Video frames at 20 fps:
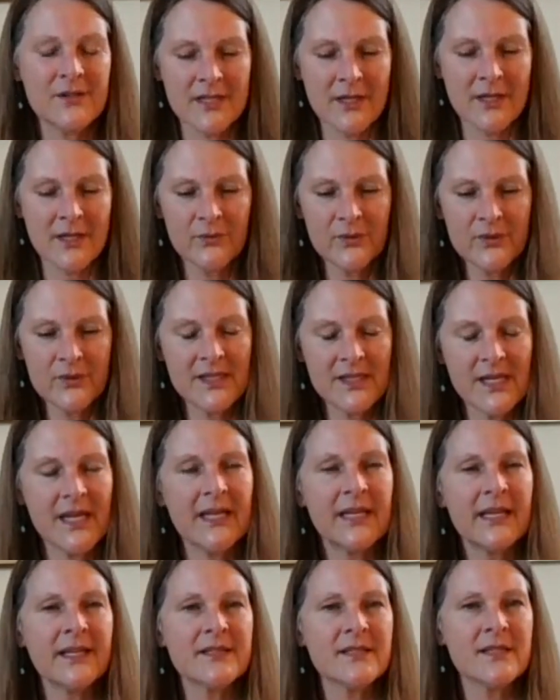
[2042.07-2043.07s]
self was
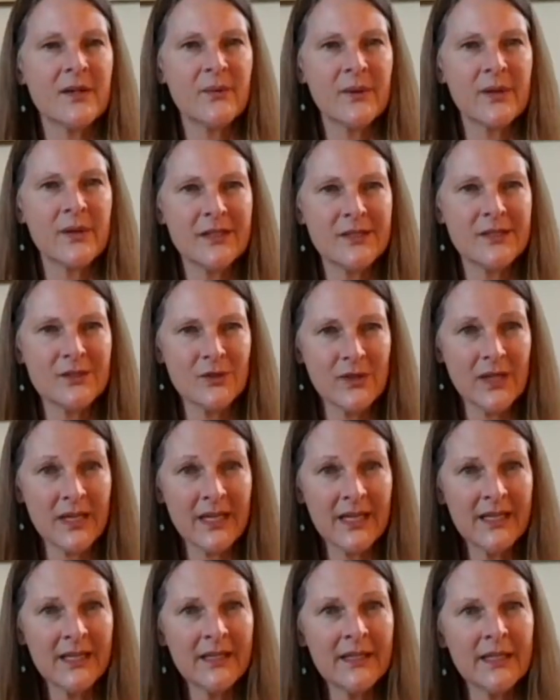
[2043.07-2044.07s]
saying, yes, they were going to do the
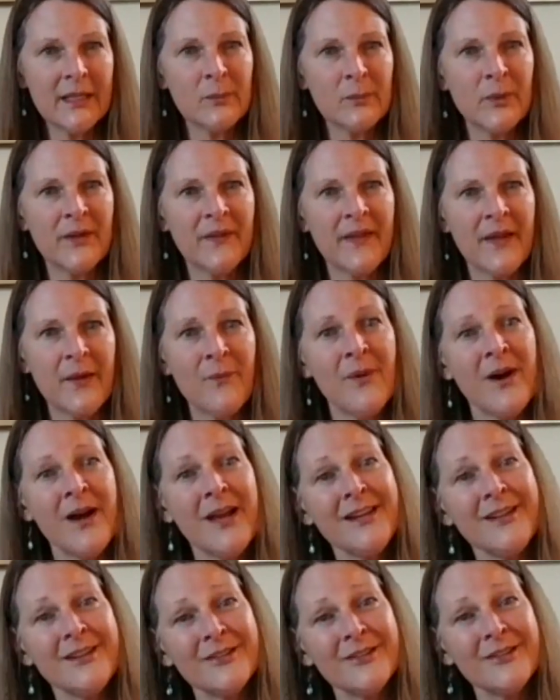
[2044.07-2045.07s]
healing, but they
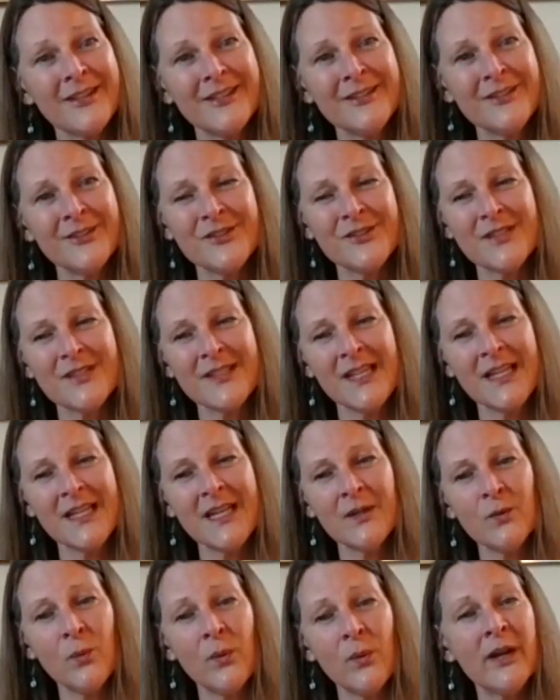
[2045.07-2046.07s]
wanted her to
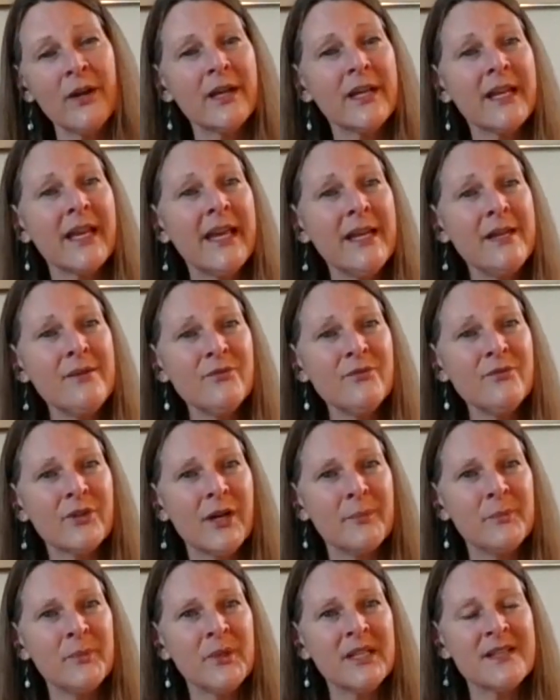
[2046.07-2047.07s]
understand where it came
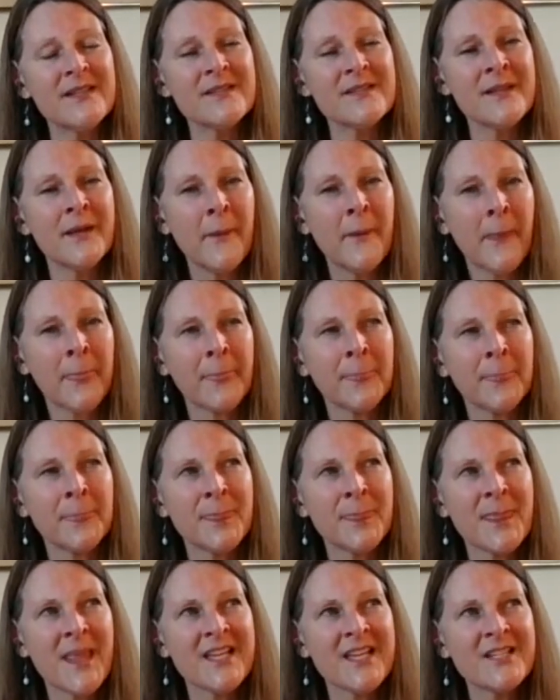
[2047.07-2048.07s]
from, because
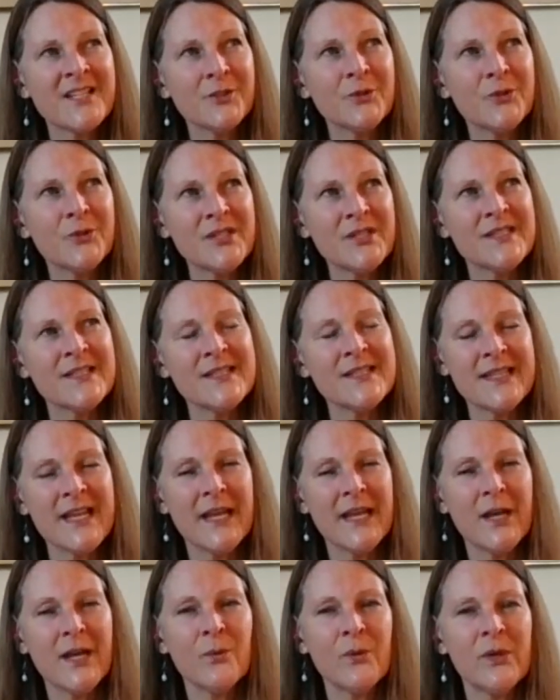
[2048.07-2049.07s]
Dolores is
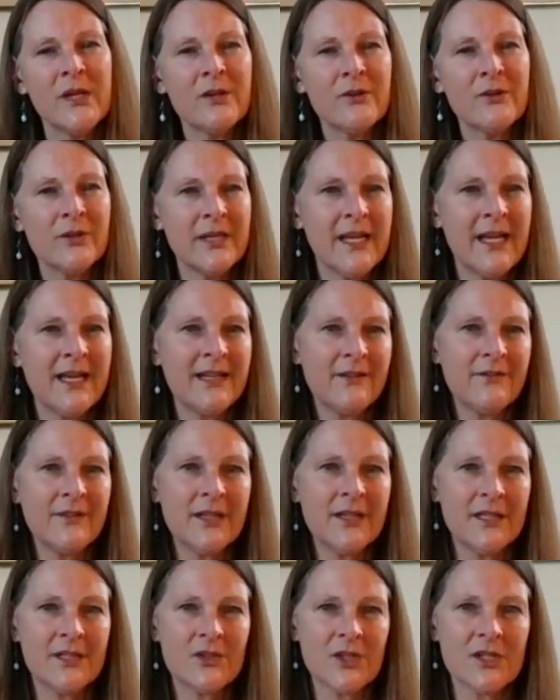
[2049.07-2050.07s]
saying we create
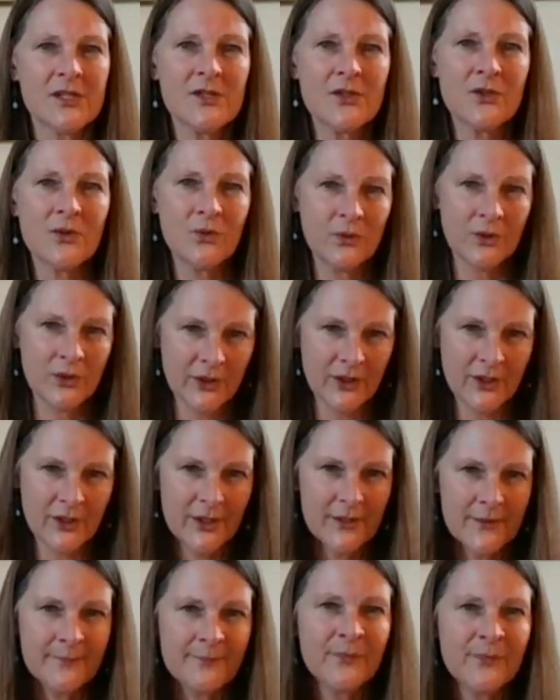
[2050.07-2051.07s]
everything just to
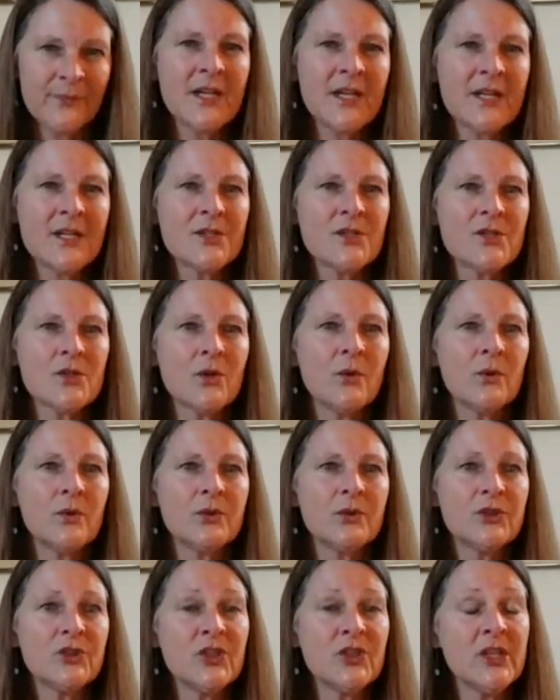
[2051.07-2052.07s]
learn. So
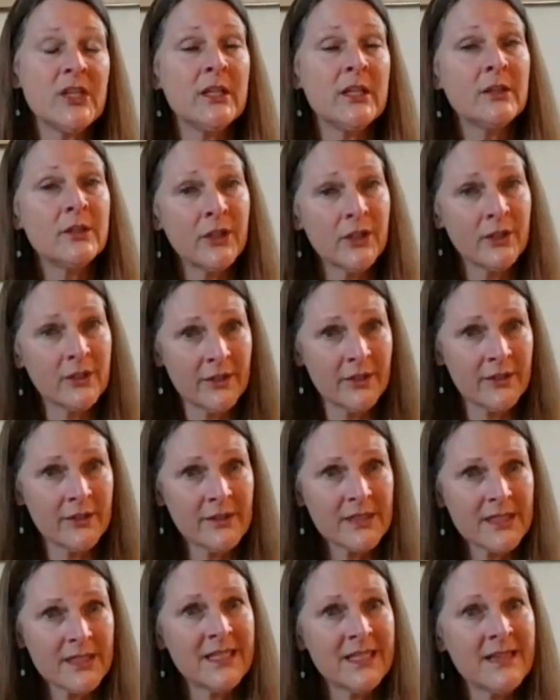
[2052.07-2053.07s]
she
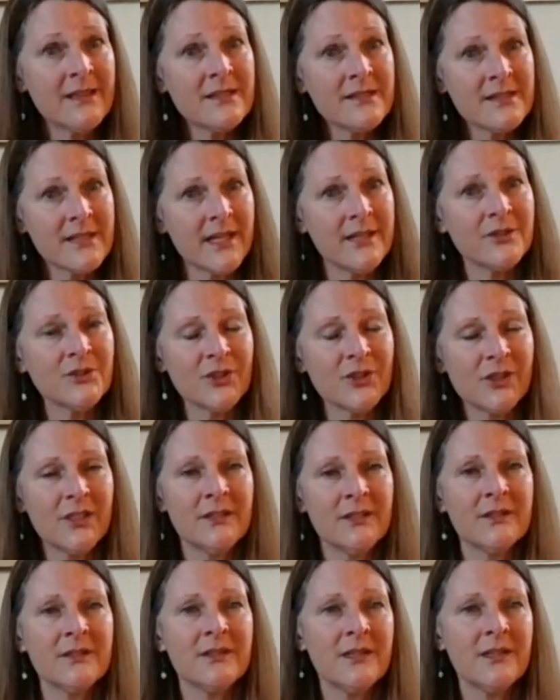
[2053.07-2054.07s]
learned in the
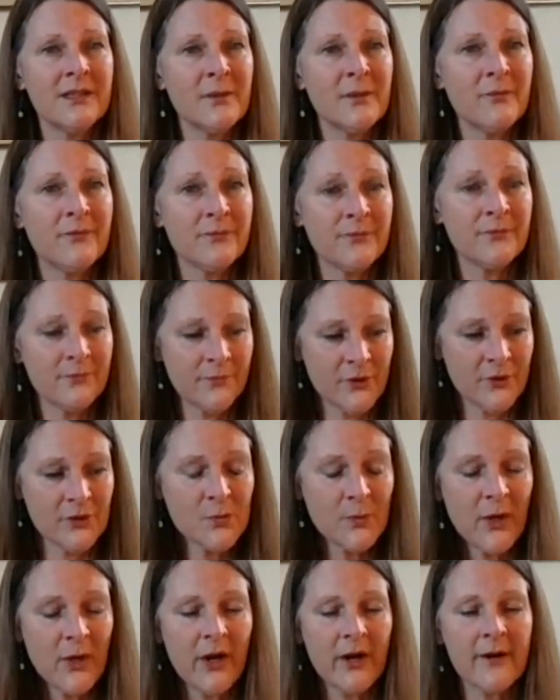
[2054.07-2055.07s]
session, in the
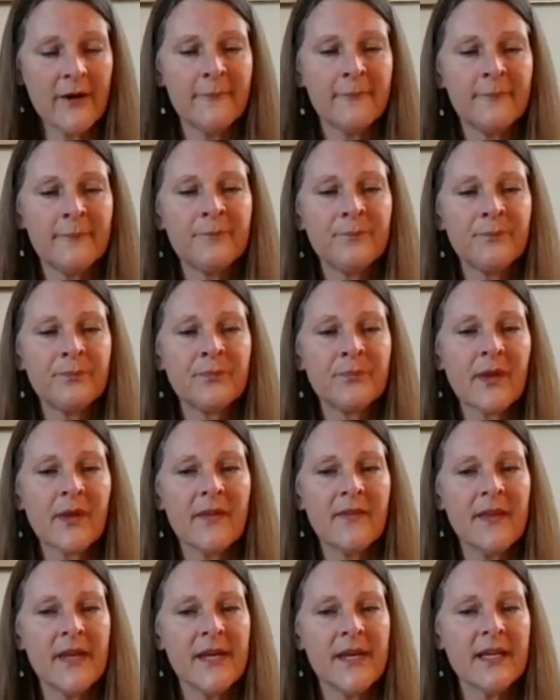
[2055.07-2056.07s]
first part,
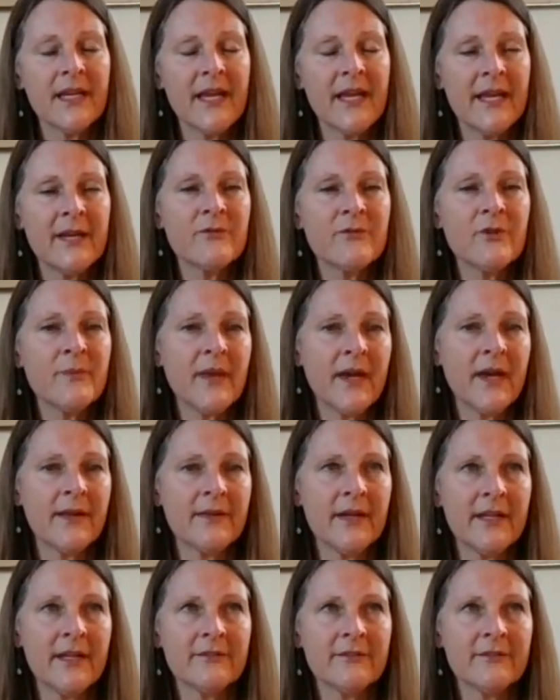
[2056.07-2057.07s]
that it came from that
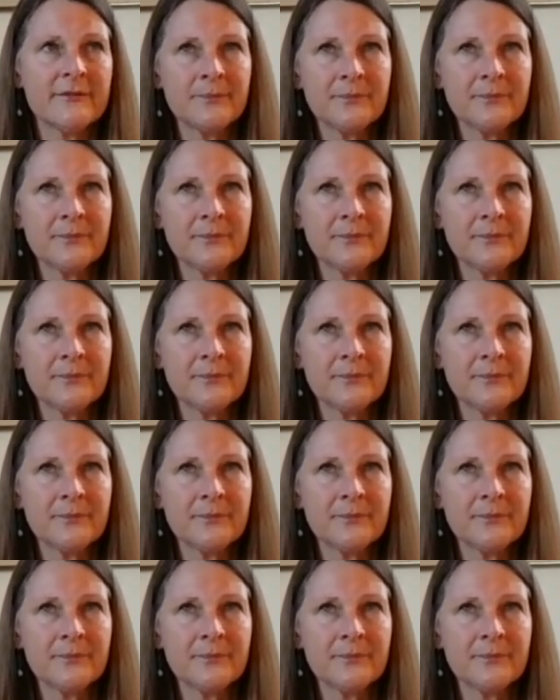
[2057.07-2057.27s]
life.